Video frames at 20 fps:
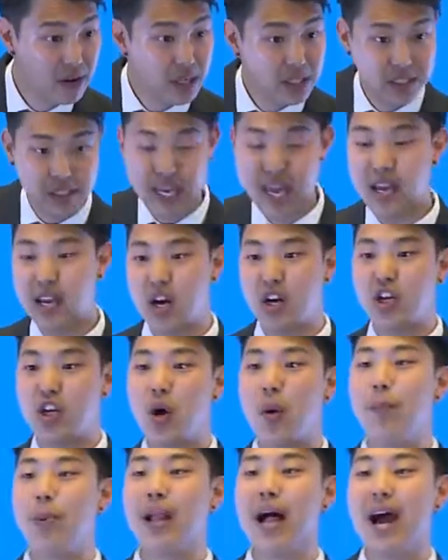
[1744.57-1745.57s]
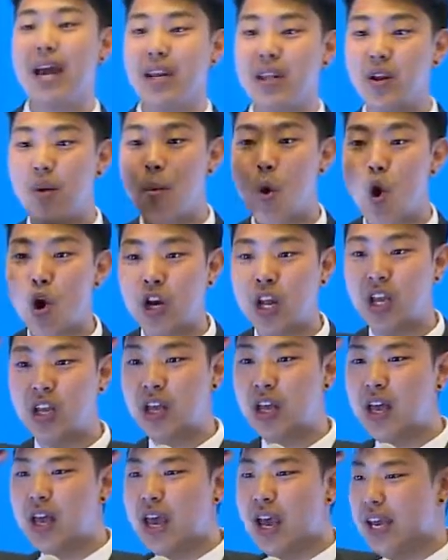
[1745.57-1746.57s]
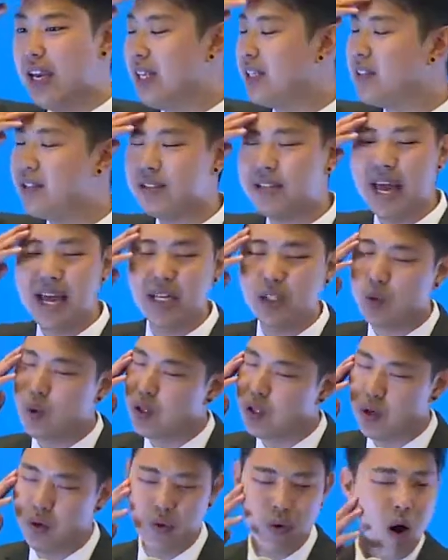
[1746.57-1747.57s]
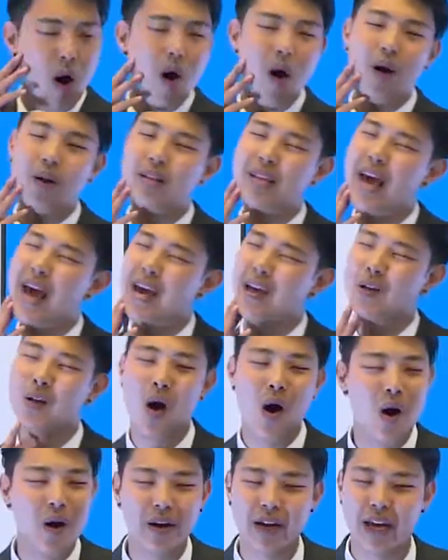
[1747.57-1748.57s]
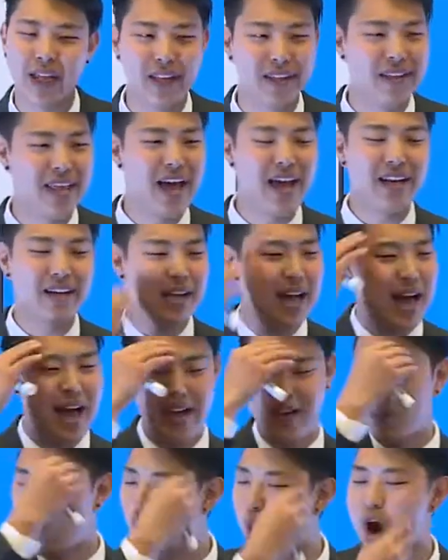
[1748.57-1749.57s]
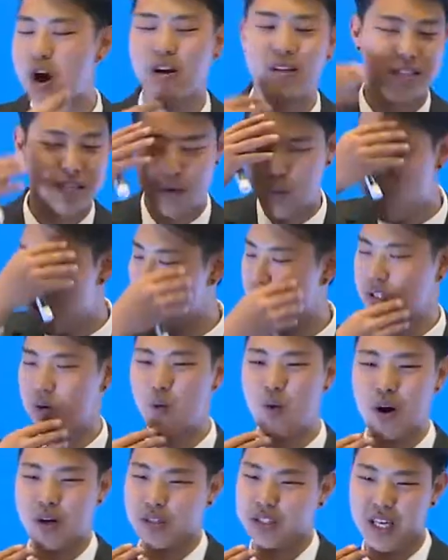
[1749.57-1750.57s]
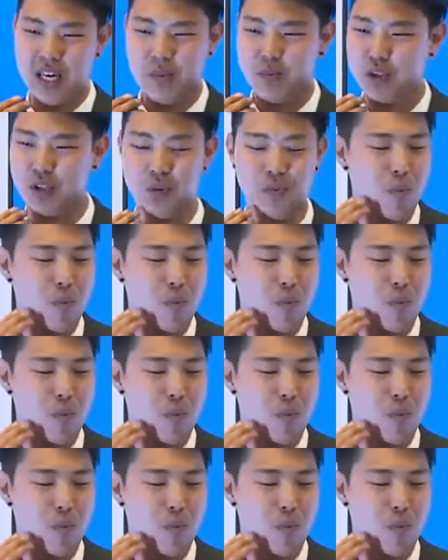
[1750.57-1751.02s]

Skincare, you apply it in the morning, and it stays with you all day long and that guy works and works and works keeps you